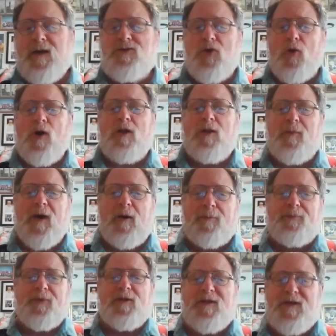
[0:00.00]
Is all
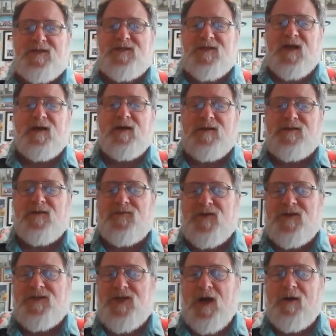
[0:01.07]
about building skills of
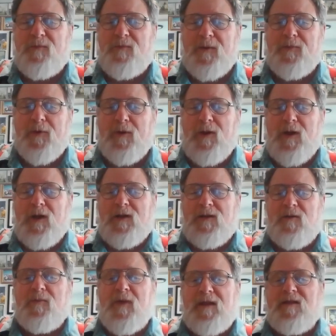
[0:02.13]
these young people
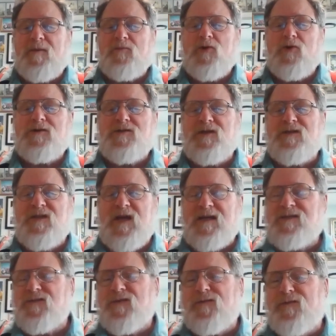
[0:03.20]
to make them more
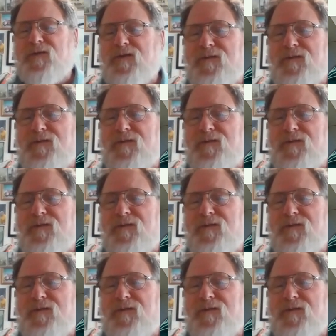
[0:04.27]
successful.